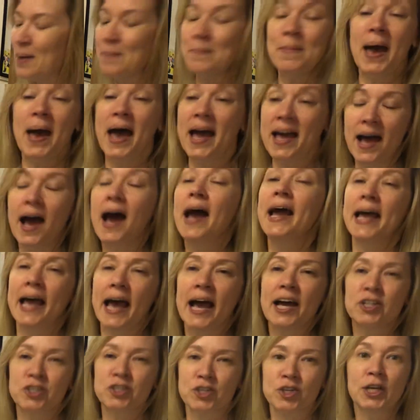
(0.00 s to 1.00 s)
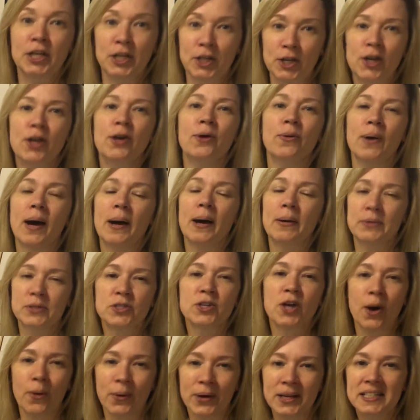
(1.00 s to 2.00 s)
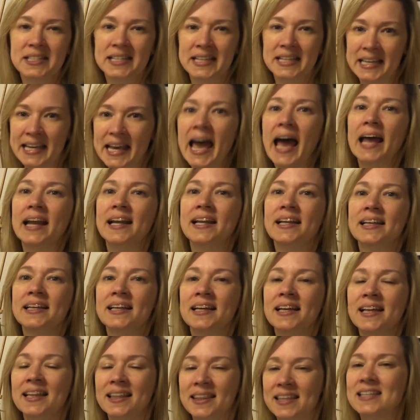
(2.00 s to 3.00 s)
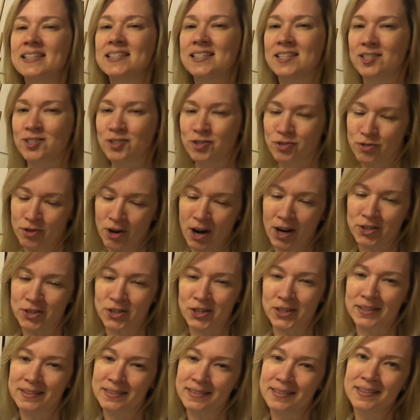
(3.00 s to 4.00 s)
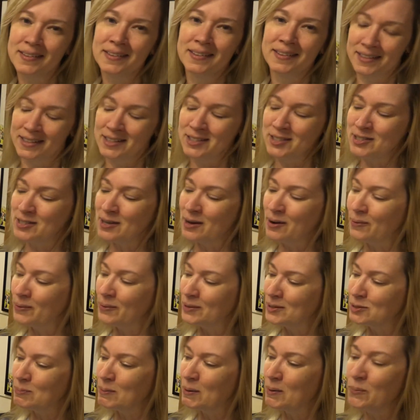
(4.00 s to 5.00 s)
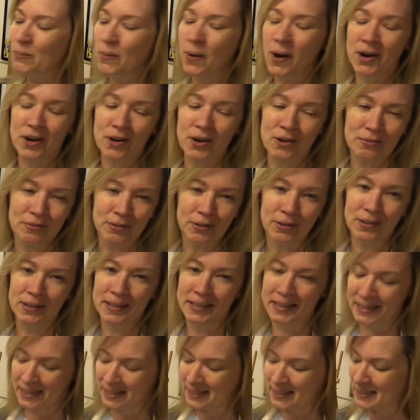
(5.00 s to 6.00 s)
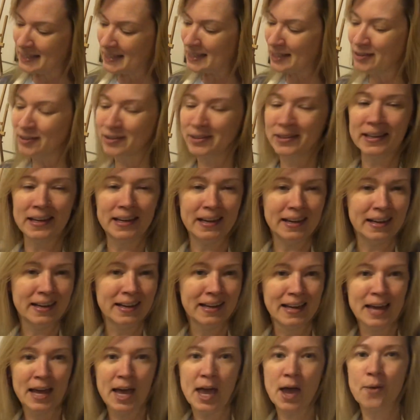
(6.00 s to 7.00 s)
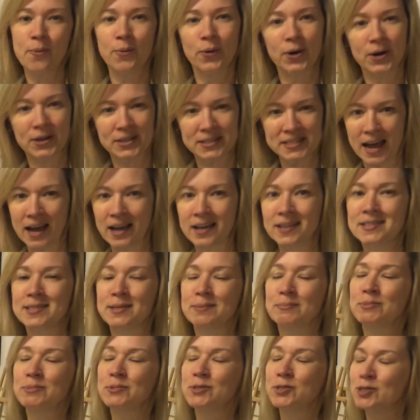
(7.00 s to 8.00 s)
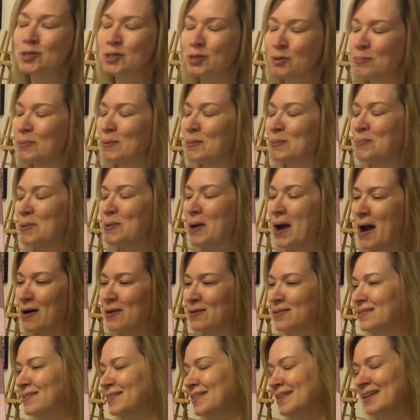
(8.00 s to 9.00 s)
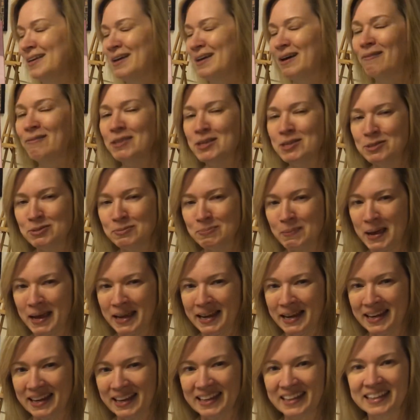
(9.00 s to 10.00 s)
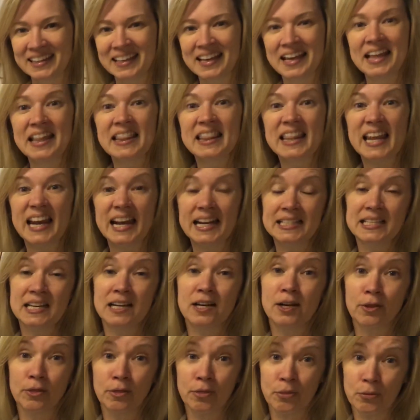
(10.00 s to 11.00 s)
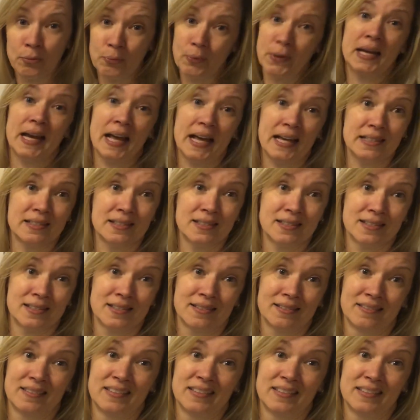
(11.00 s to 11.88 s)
I actually knew I was going to get this instruction. So it's been wonderful, and it worked out, because I'm super proud of this painting that I did in 3 days.